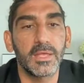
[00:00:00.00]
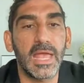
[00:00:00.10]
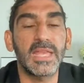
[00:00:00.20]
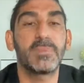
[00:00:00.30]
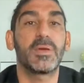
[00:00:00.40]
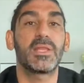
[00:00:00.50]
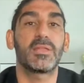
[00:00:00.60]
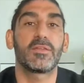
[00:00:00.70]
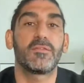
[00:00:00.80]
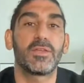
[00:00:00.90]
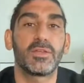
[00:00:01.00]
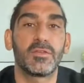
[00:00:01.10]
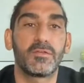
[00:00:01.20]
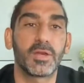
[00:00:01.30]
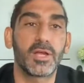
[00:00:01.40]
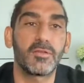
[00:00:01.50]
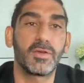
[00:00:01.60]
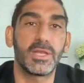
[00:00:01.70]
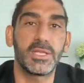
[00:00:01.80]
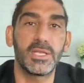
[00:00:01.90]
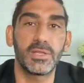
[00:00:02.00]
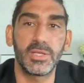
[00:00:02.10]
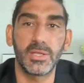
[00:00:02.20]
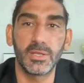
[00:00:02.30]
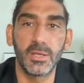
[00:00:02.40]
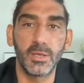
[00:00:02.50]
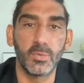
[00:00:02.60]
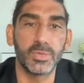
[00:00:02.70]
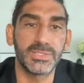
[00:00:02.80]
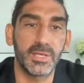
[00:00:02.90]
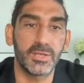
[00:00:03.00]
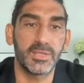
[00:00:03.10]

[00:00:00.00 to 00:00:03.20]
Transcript: Anybody in the field of recovery and healing will tell you